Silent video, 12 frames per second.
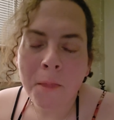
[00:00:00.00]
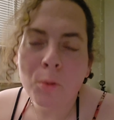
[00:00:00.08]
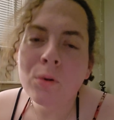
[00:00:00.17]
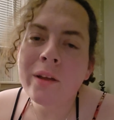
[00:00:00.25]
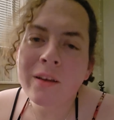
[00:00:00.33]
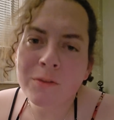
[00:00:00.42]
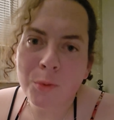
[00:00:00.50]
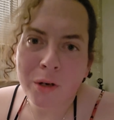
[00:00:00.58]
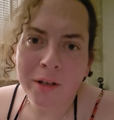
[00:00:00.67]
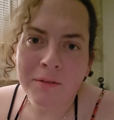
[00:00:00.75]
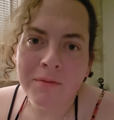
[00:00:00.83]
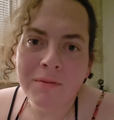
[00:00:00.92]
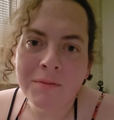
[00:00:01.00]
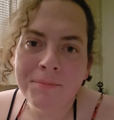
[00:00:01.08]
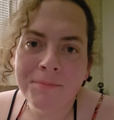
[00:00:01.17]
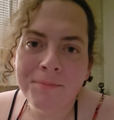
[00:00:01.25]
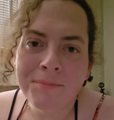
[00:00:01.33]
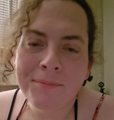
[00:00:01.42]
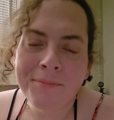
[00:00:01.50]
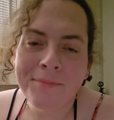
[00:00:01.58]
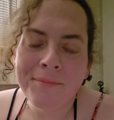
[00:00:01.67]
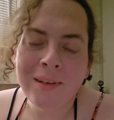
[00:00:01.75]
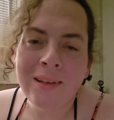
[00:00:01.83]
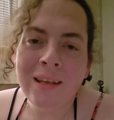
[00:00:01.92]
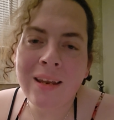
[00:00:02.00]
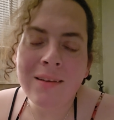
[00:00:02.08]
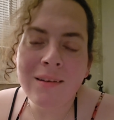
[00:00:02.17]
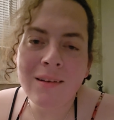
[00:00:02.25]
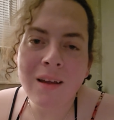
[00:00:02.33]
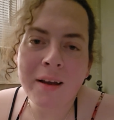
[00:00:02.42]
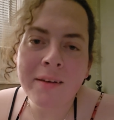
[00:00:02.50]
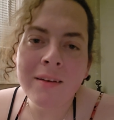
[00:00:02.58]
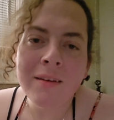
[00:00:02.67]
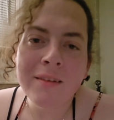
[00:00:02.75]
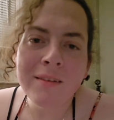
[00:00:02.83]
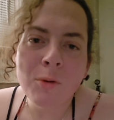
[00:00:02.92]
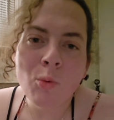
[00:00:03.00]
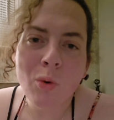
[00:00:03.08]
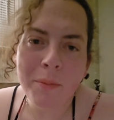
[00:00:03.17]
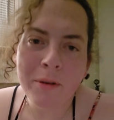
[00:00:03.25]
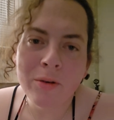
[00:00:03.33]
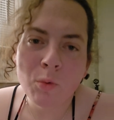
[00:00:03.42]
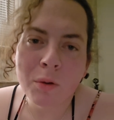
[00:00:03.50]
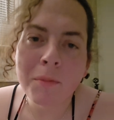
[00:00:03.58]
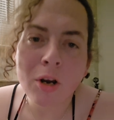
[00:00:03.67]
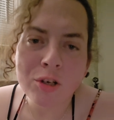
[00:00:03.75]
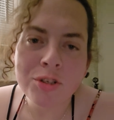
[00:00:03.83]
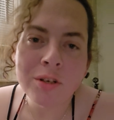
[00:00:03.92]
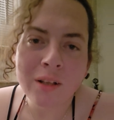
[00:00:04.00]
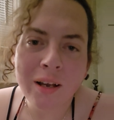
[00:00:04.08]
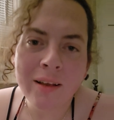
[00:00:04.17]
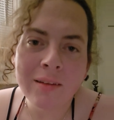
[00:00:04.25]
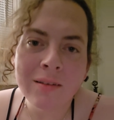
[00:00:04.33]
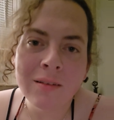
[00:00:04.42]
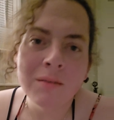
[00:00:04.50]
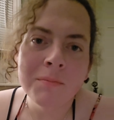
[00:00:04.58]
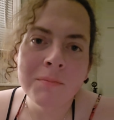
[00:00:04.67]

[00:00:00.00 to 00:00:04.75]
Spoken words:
Well, guess what? In the 1890s, women were marginalized.